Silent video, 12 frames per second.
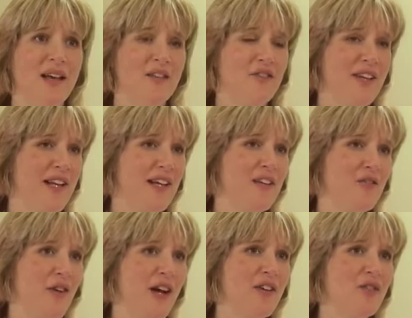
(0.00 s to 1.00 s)
The Feline
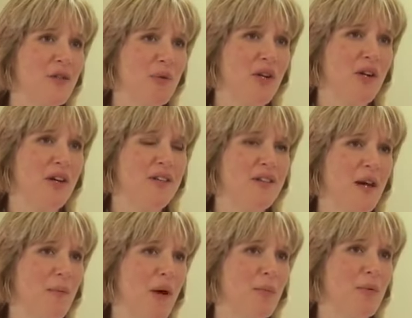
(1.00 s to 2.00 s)
Advisory Bureau has
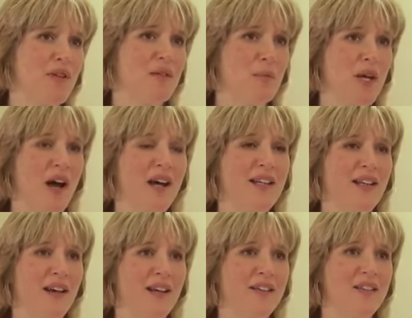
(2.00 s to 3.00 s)
come up with some
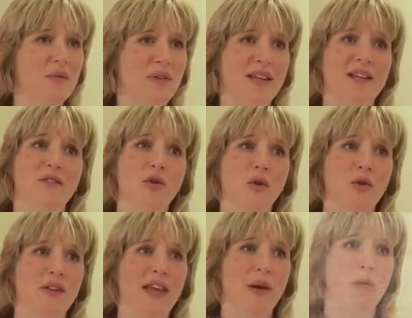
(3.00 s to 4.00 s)
guidelines, what they've
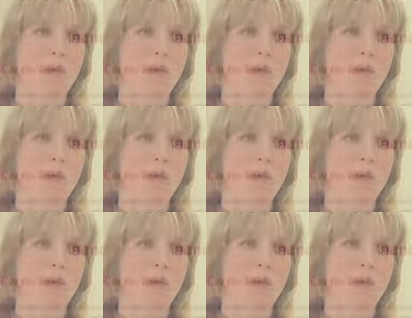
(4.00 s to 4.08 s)
called their